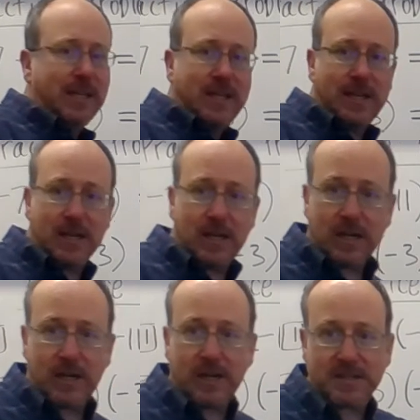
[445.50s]
then
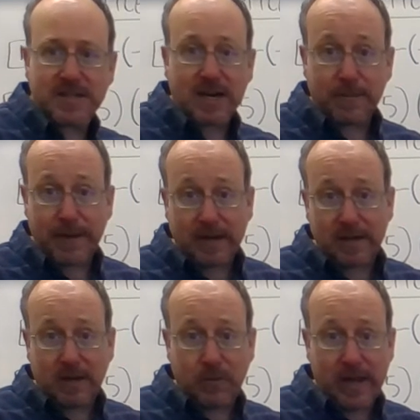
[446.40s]
here, I didn't talk about
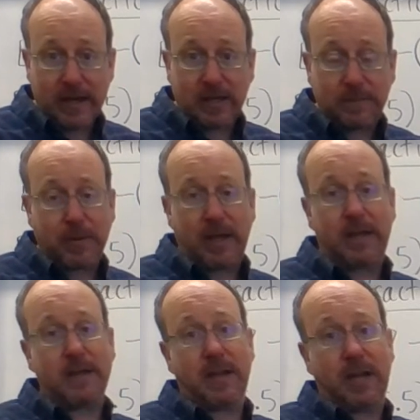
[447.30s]
it already,
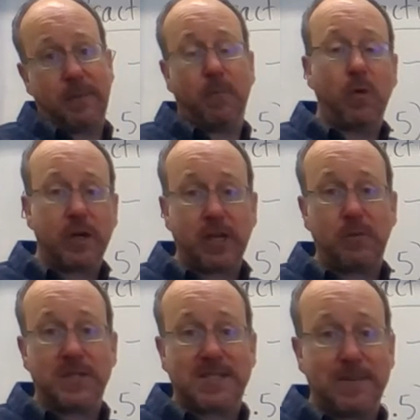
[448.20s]
but
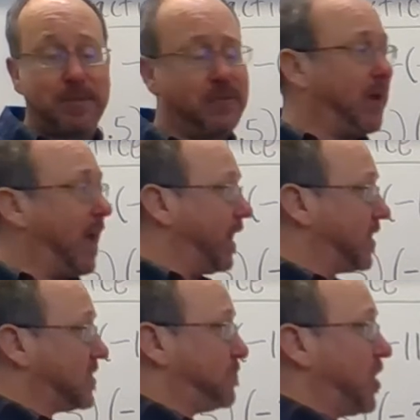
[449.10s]
working with simplifying
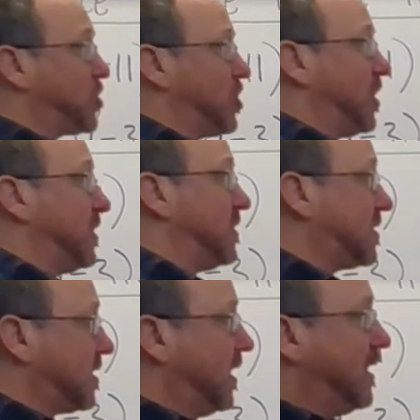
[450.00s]

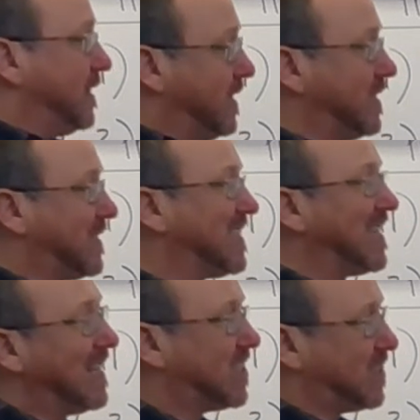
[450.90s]
expressions. This is
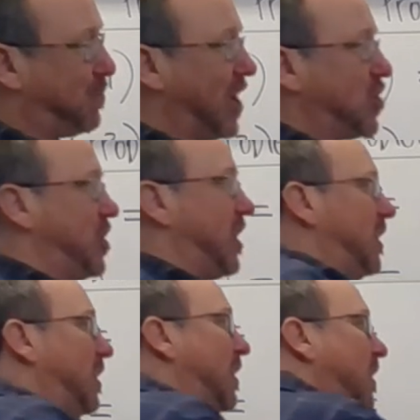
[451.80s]
an
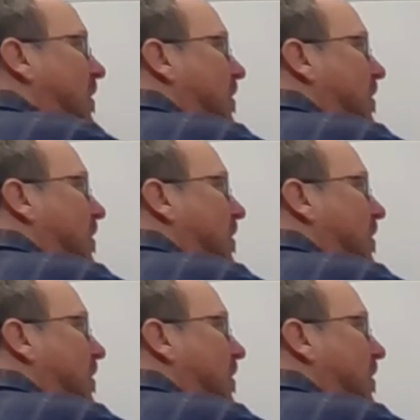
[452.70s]
expression,